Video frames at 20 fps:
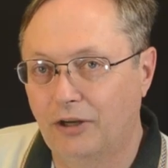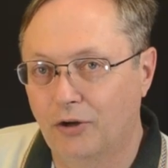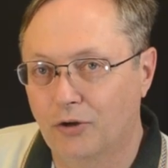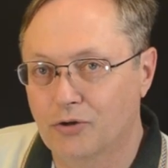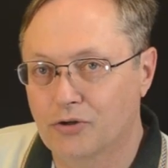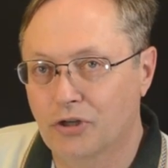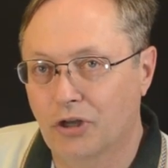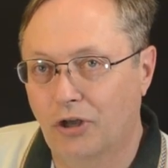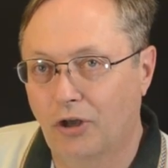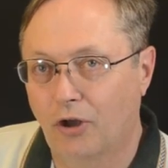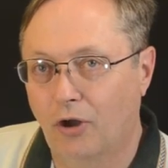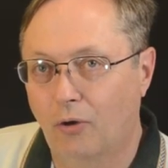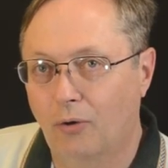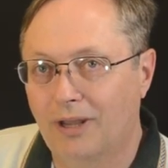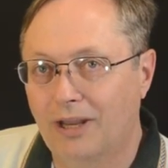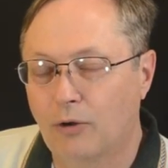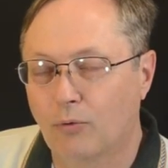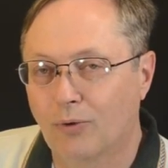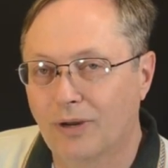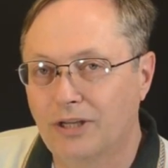years ago,
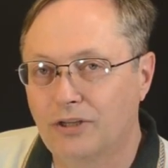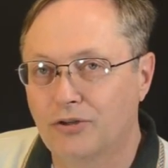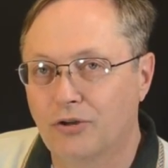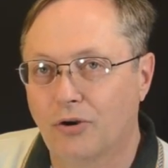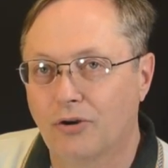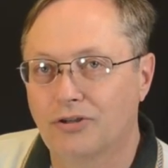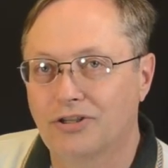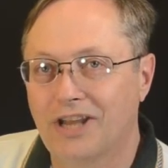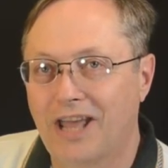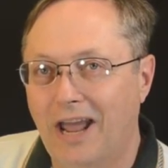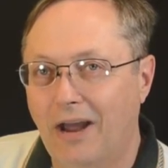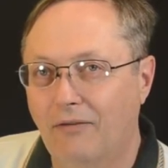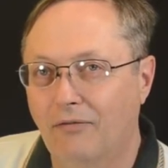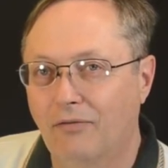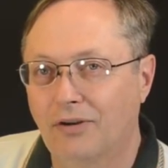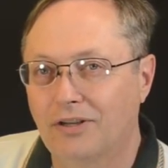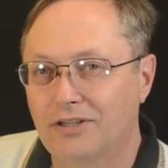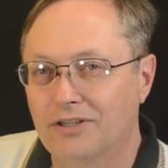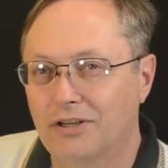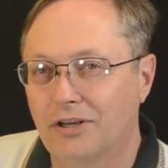he researched
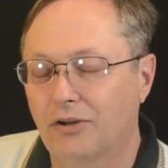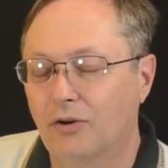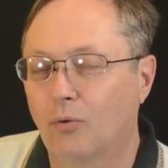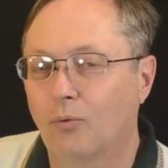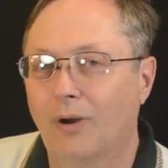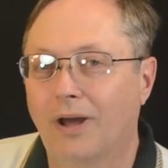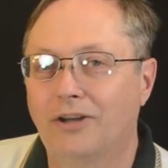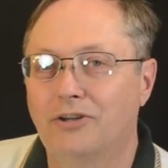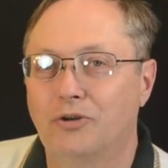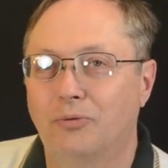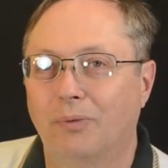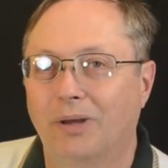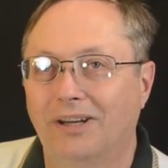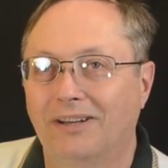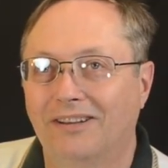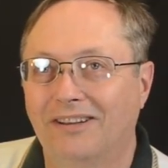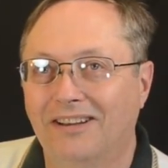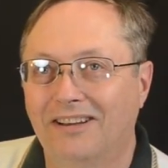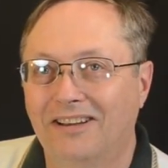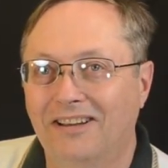every single regiment
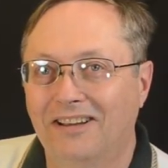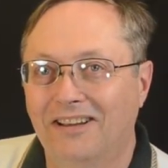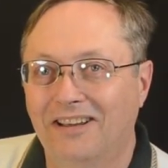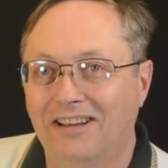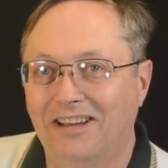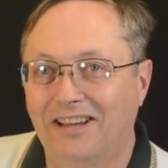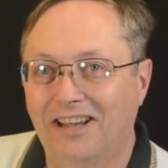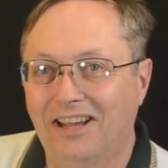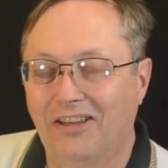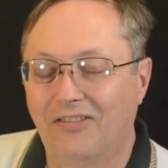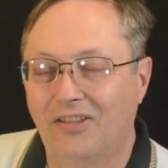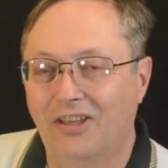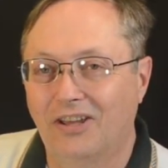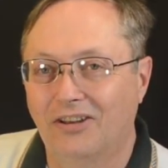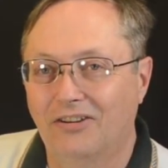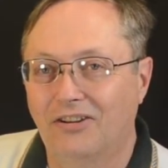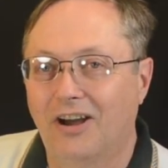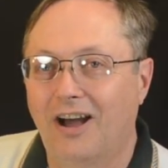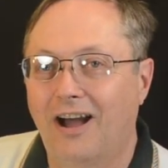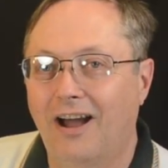in the
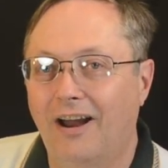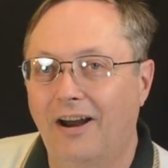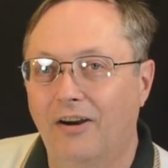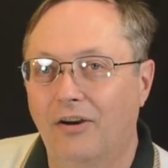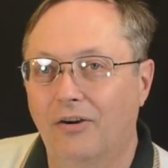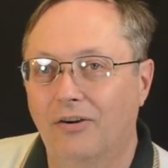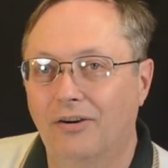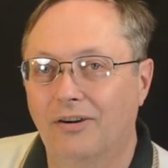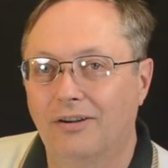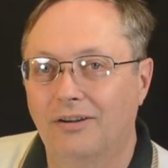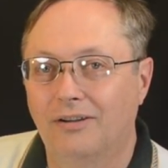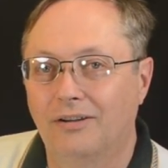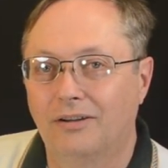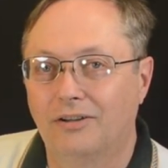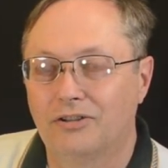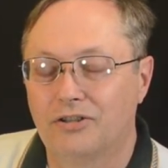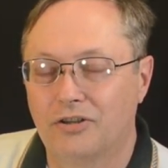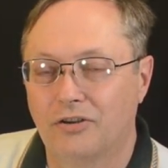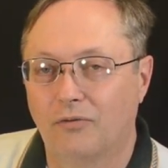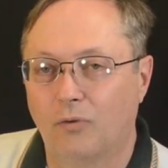entire
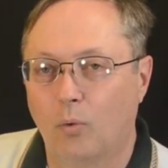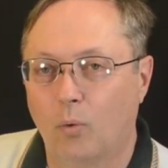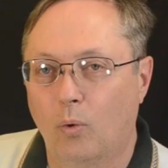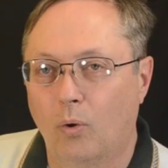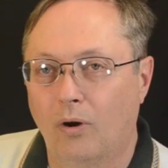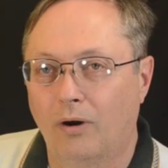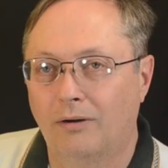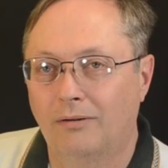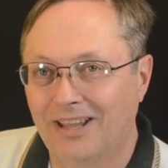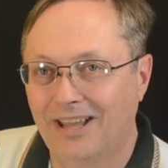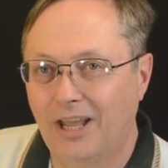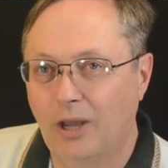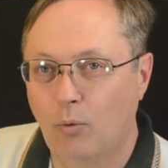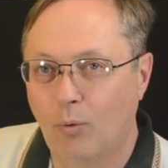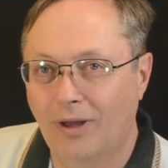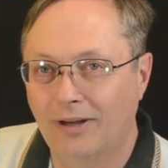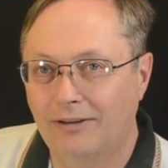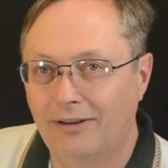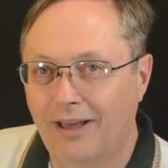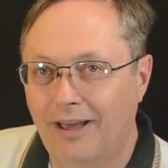Civil War. He
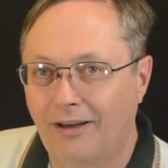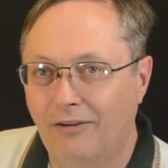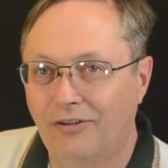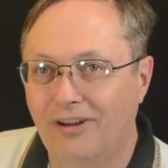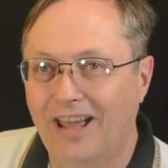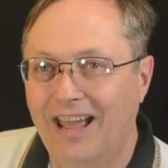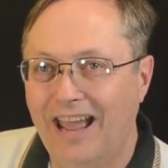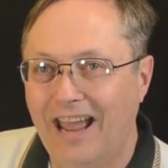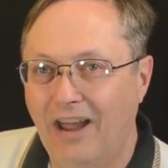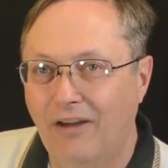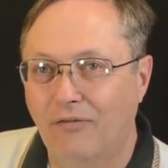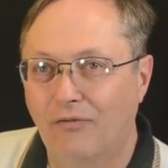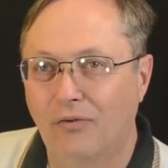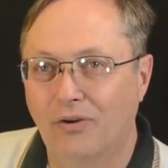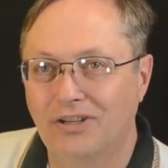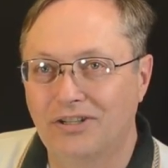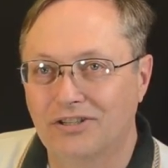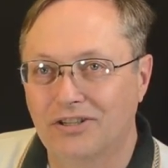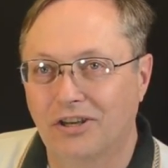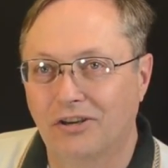went down to
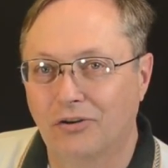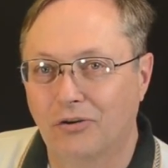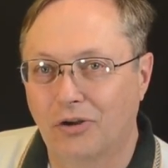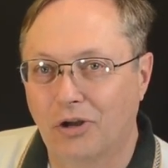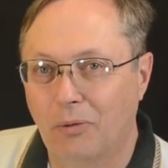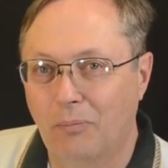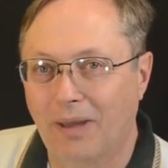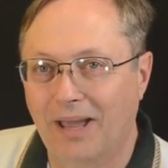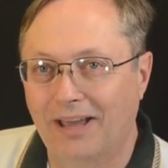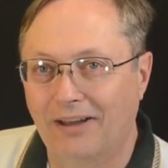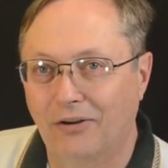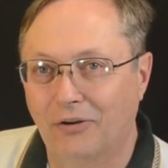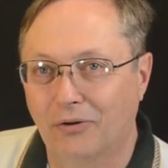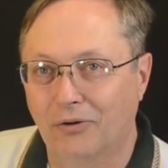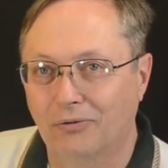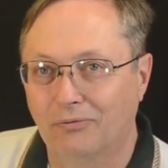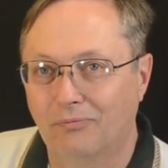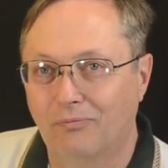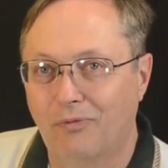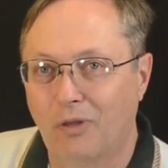every single
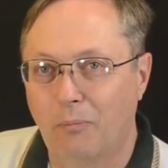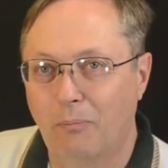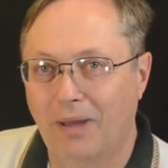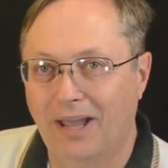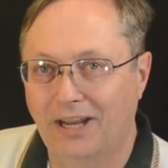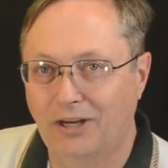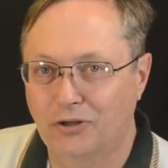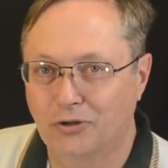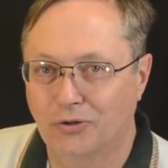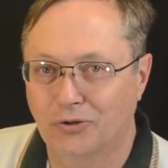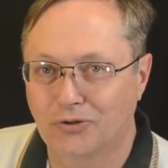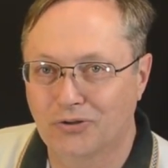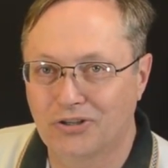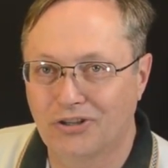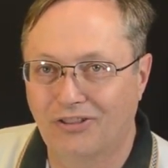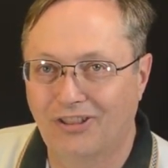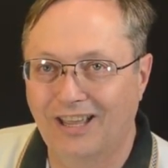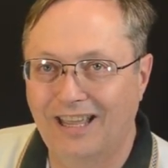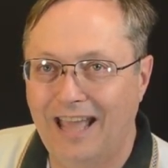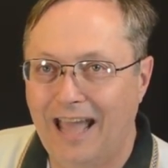commander, the majors,
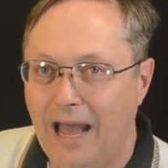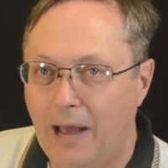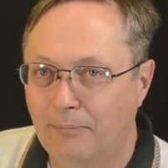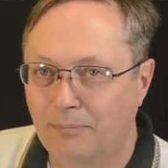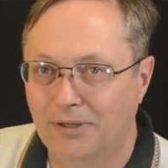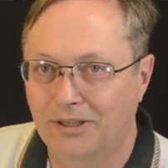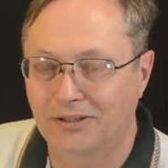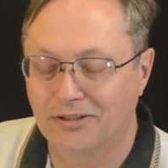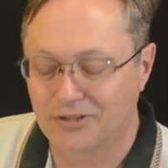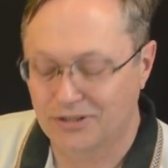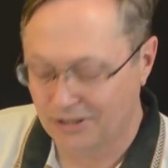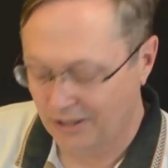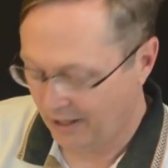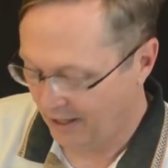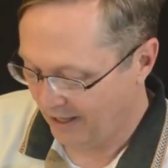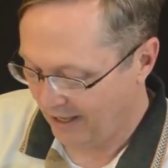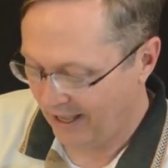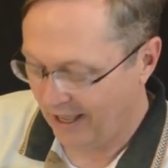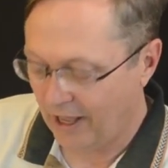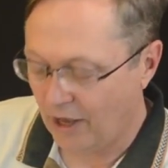the captains,
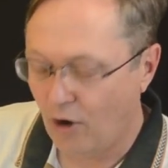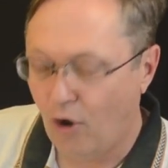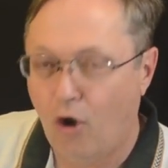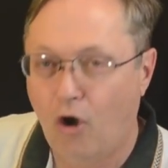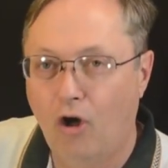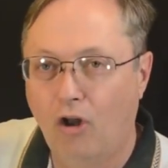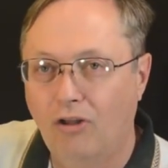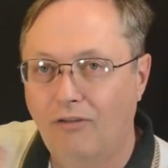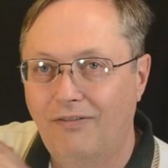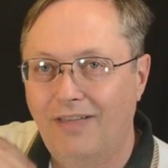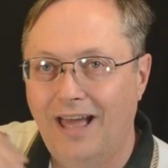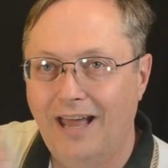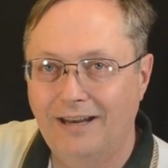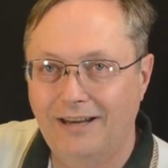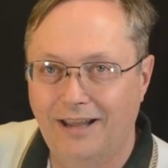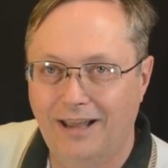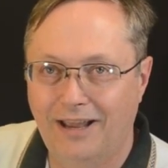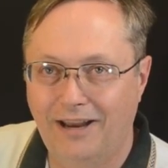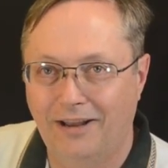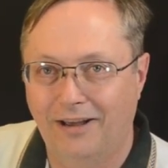and all of
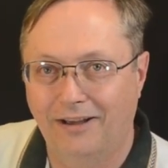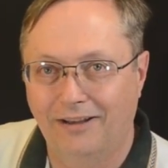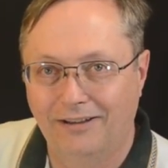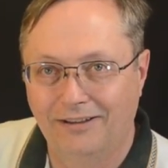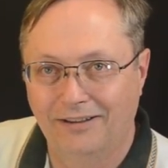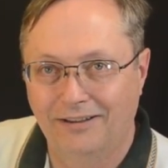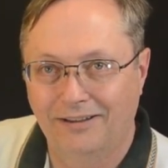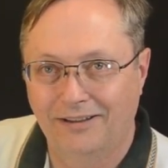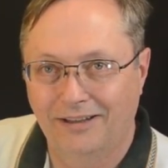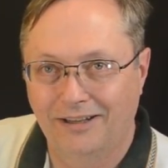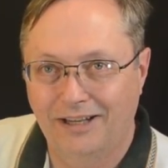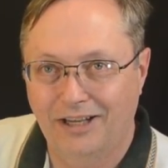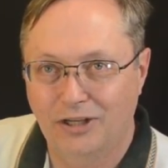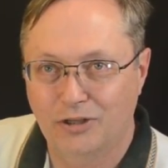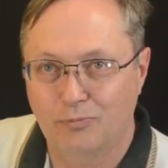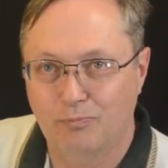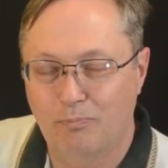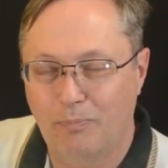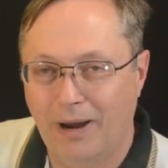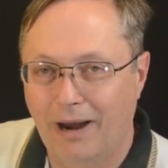that data
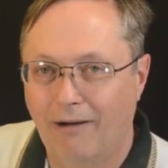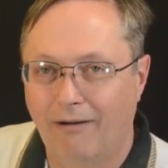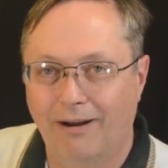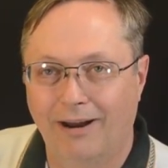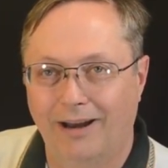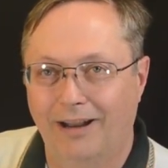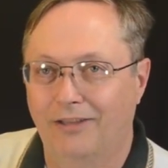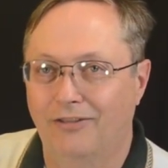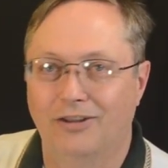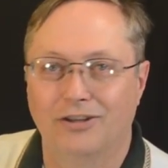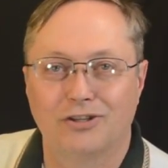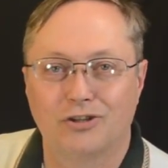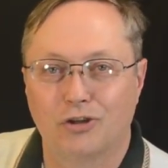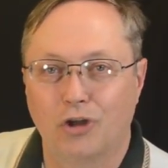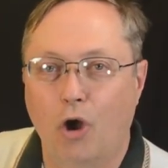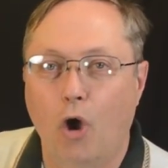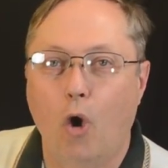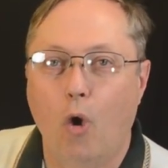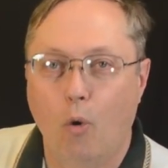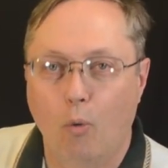is buried in this
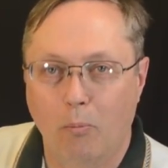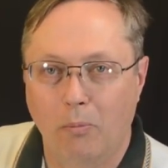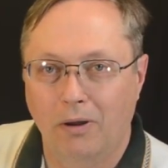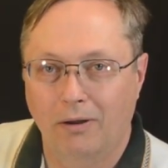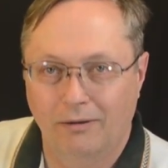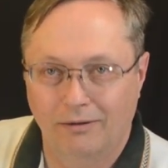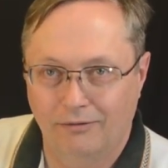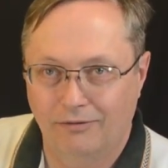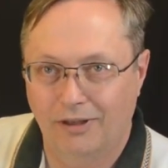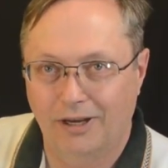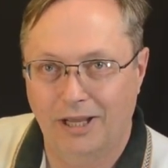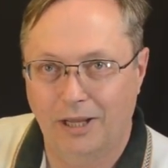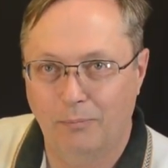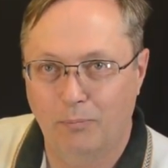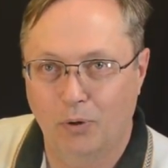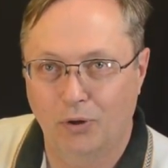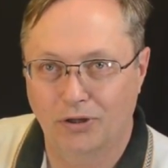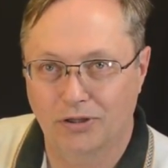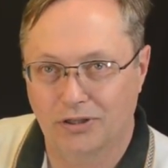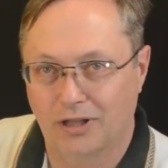tome that
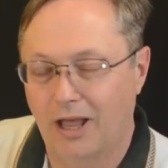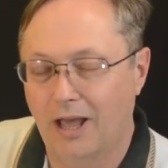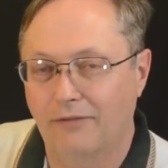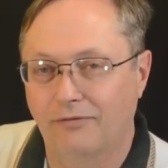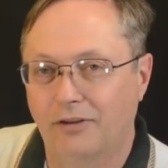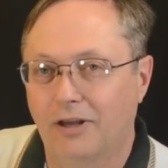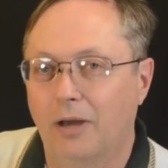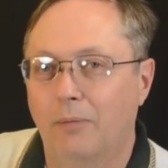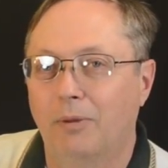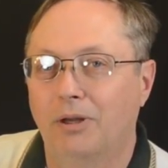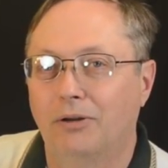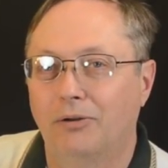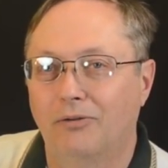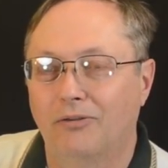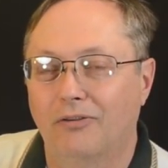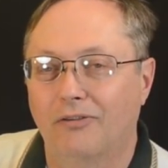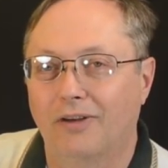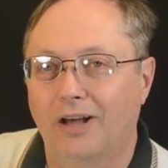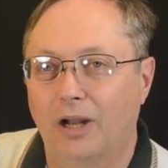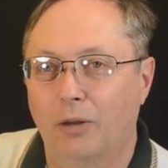he put his lifetime into
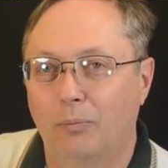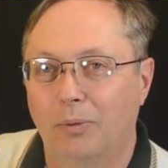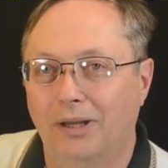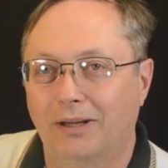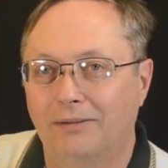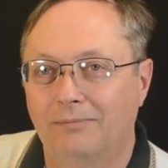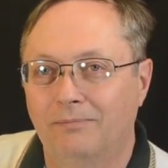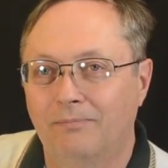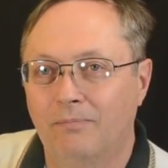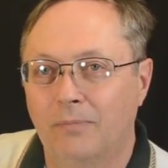developing.